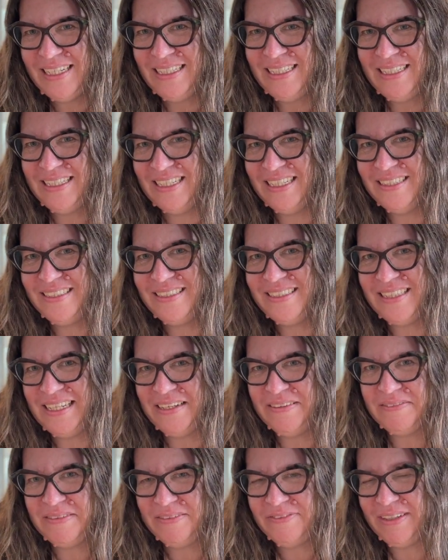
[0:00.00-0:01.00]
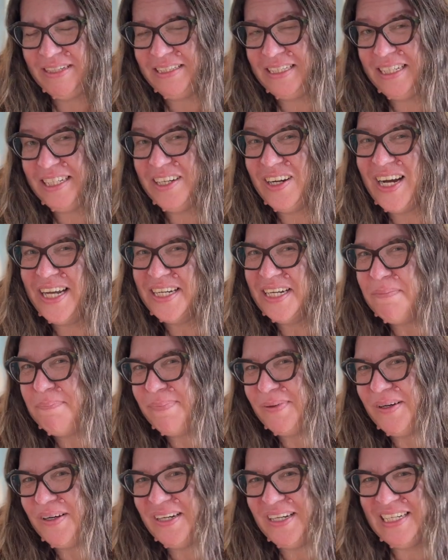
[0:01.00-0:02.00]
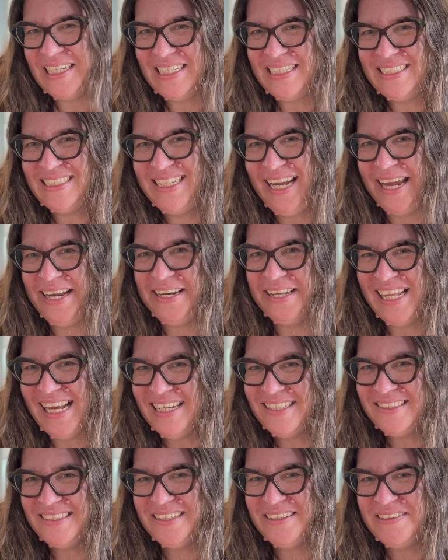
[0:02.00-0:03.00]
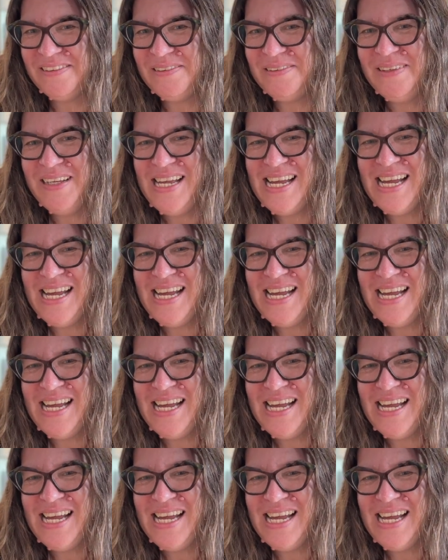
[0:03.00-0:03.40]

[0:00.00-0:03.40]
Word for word: is that we finally caught up on Ted Lasso.